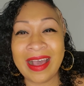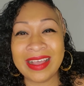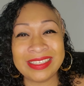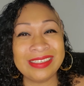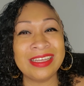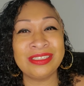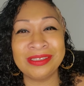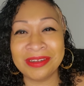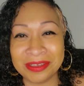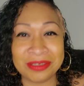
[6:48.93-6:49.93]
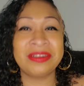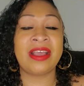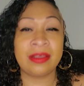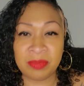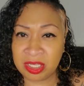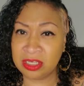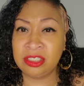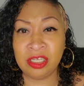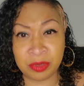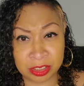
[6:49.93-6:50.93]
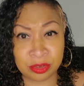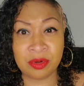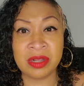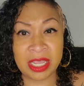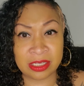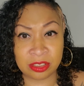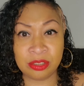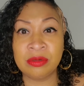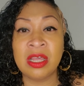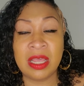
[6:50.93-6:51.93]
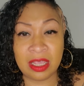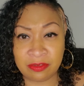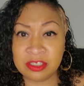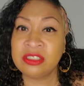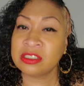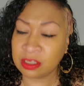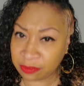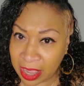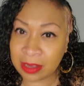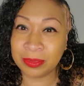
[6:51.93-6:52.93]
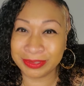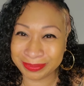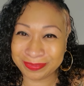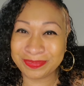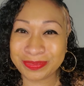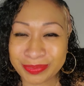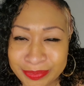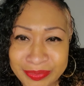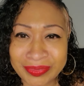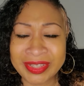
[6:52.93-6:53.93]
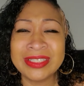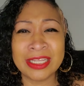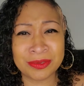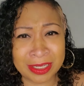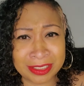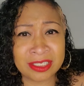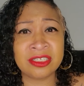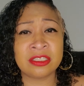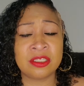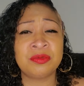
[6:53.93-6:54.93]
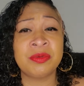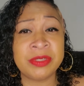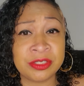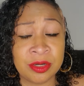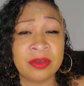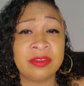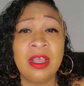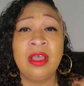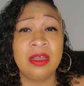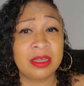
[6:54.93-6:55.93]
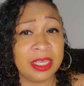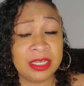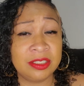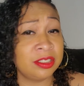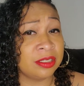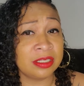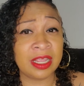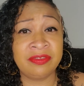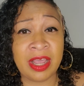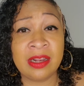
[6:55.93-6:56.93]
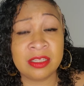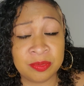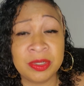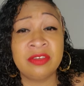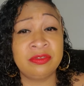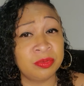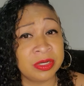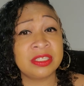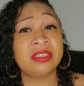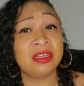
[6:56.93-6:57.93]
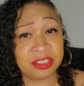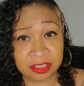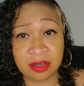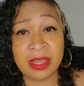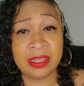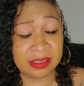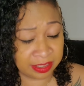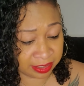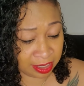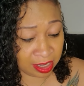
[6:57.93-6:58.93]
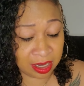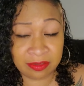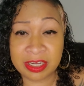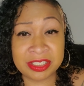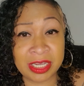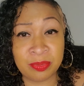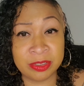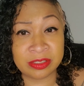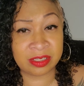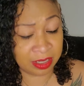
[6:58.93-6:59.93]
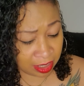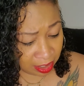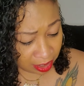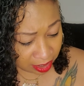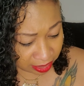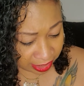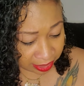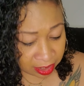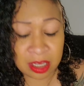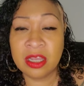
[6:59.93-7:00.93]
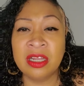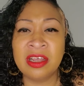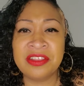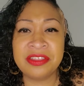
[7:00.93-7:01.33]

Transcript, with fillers: i suggest you don't do that because she quick to throw hands too if it's justifiable that's why I said justice will be served. Okay, she doesn't like violence, but if you bring it to her, she gonna handle it. All right, she ain't pussy. Okay, another